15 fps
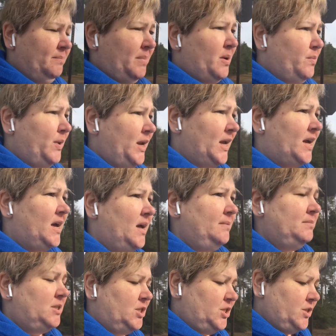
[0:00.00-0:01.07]
but when it
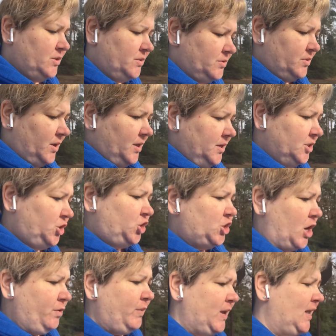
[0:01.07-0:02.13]
comes to
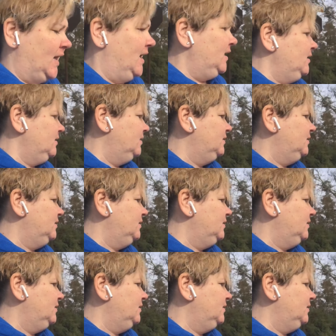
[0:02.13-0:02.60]
showing it,